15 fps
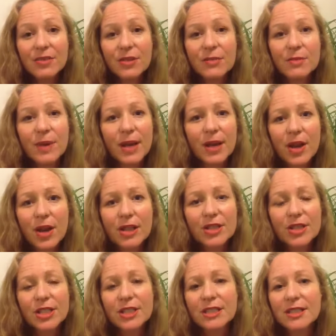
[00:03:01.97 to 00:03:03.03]
from
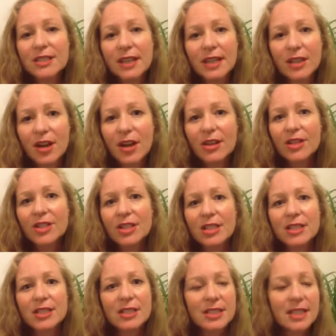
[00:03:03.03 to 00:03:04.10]
biology to psychology
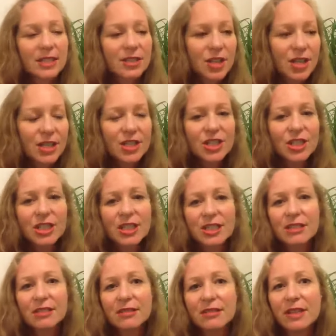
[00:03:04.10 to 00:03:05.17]
to technology
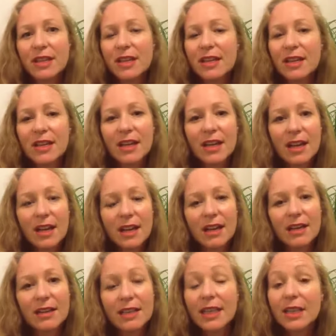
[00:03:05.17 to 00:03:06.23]
to
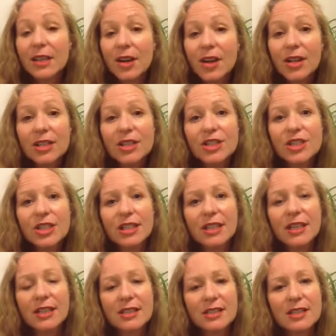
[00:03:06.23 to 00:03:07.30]
ecology
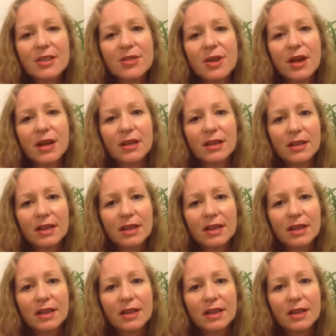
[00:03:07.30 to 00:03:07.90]
and so on.